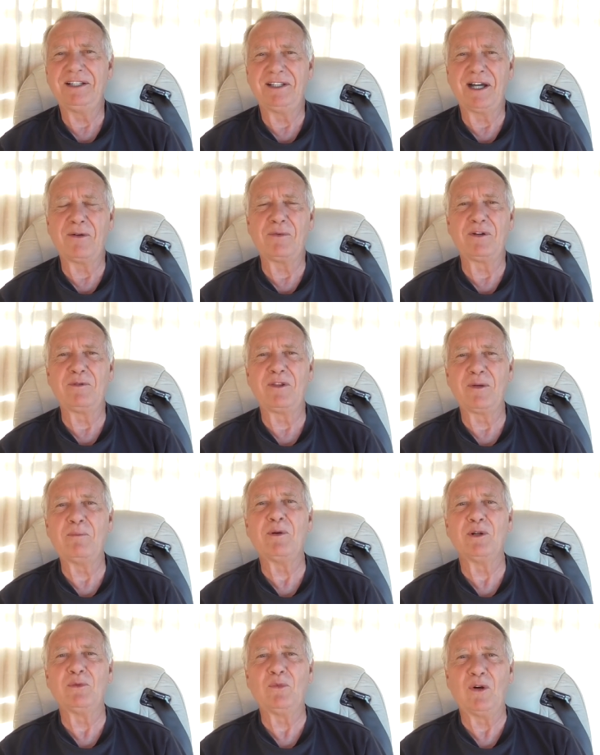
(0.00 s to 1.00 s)
Now we're the
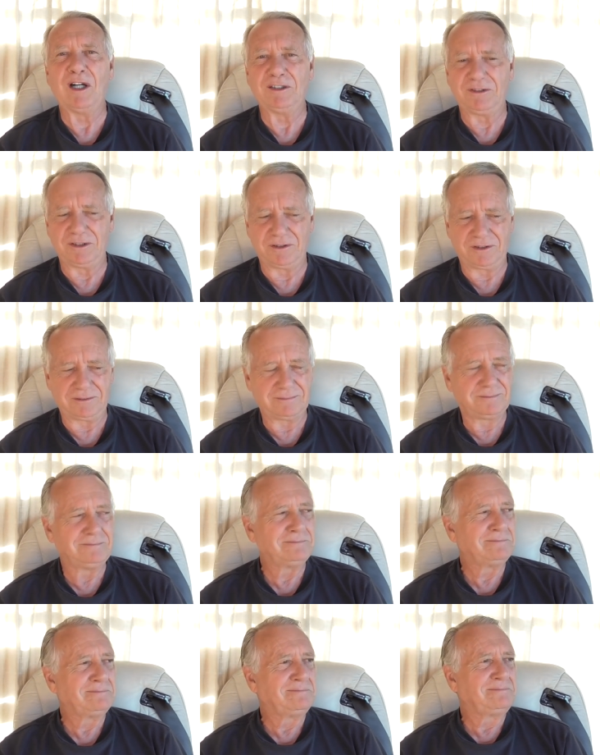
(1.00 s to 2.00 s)
bird watchers.
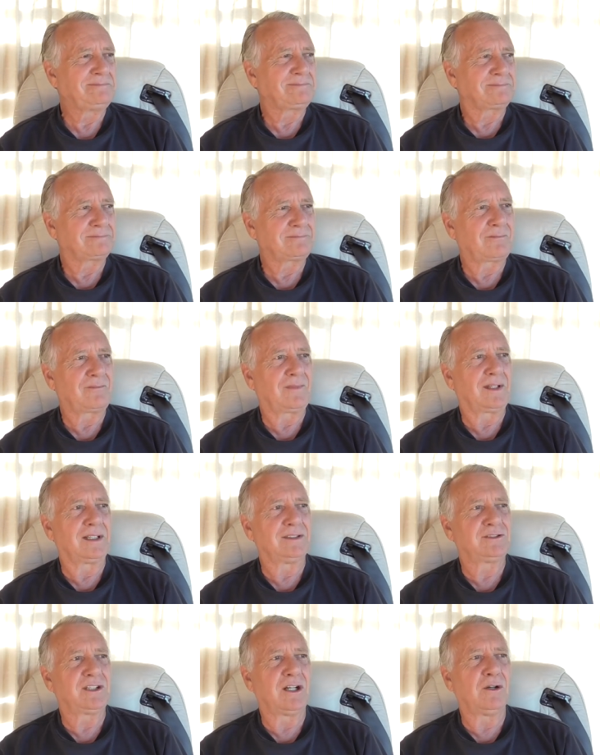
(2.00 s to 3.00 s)

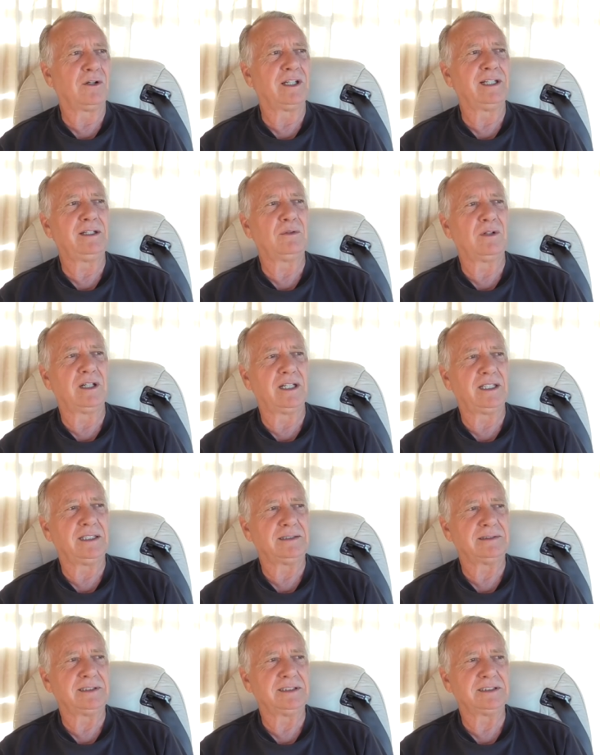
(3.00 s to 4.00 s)
So
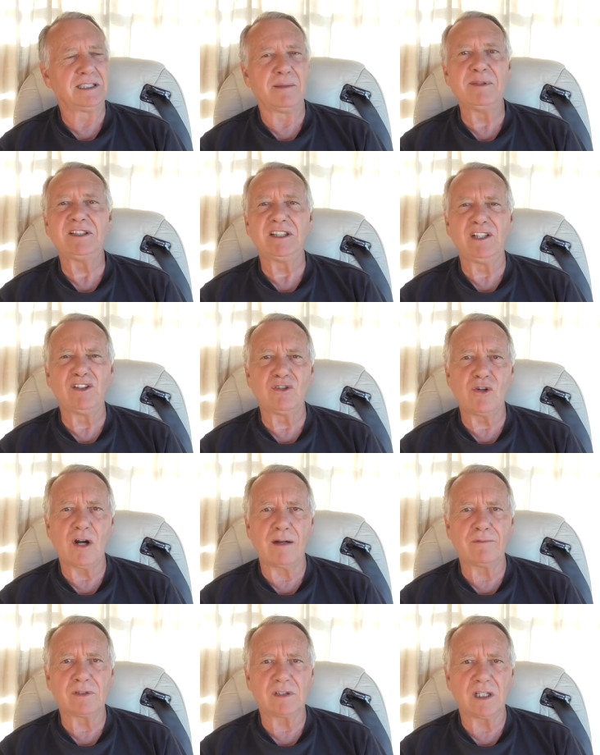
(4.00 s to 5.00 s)
anyway, he said, let me see your
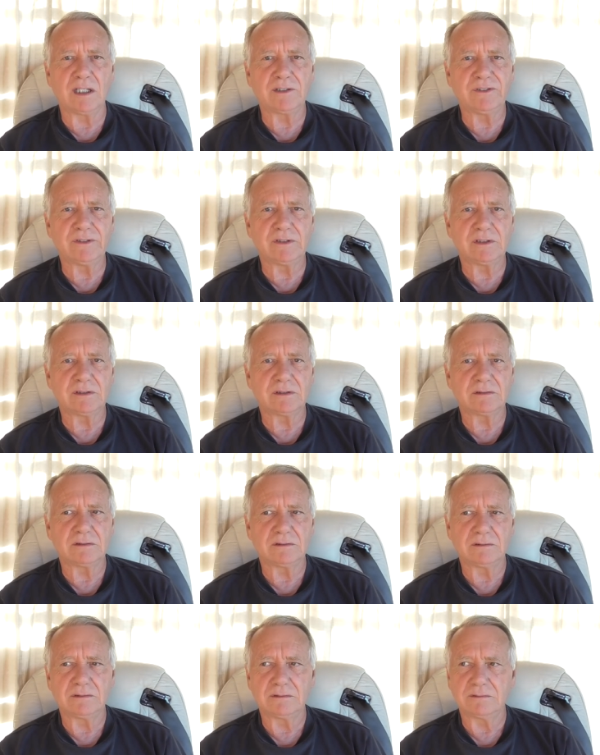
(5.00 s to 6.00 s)
driver's licenses.
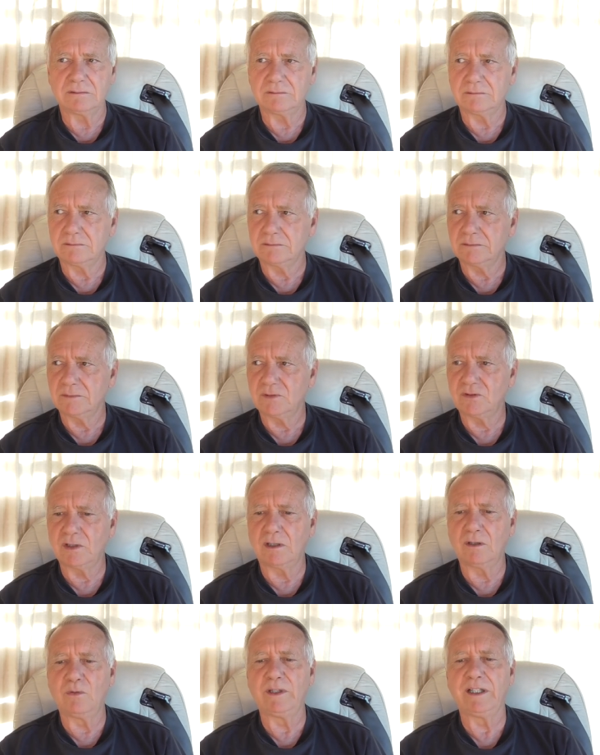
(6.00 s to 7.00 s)

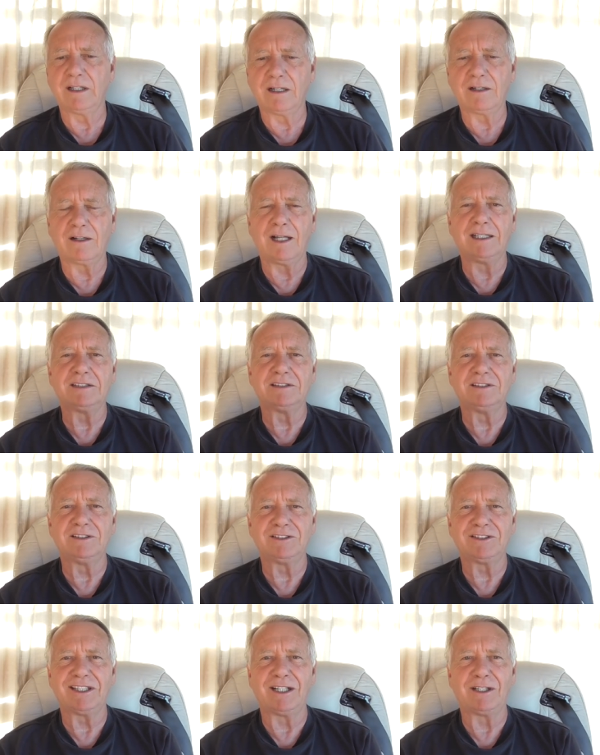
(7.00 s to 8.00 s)
So we get our
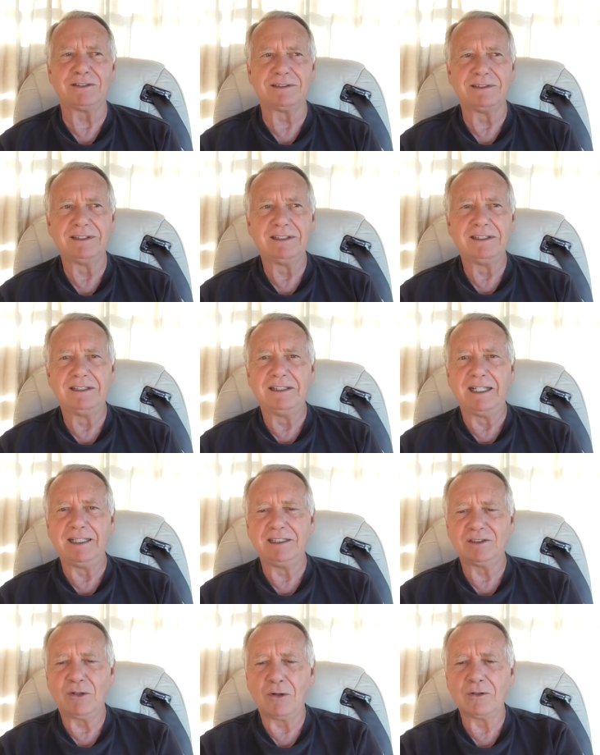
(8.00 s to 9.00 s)
licenses out, and
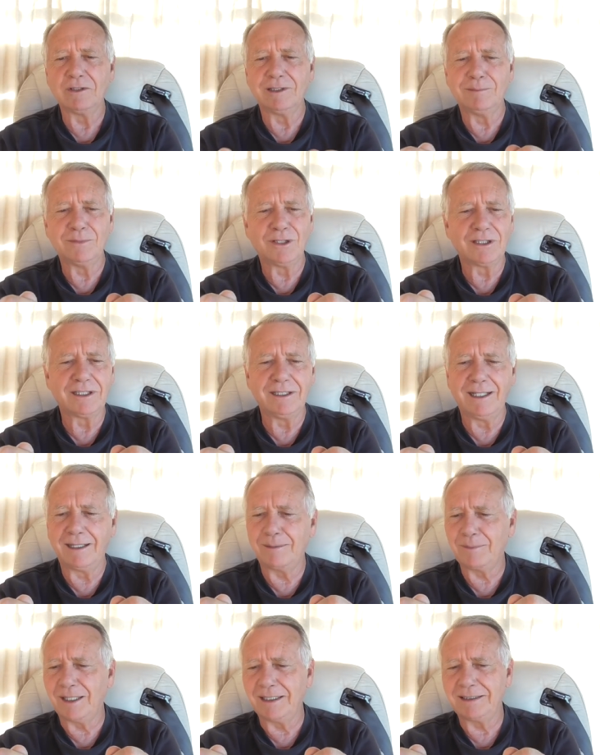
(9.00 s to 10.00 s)
he's holding them, looking at
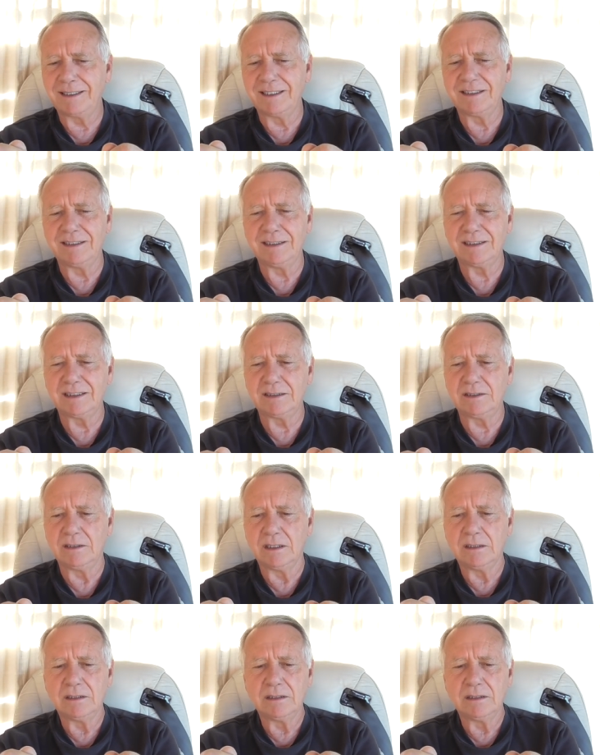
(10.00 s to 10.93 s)
them like this, and he says,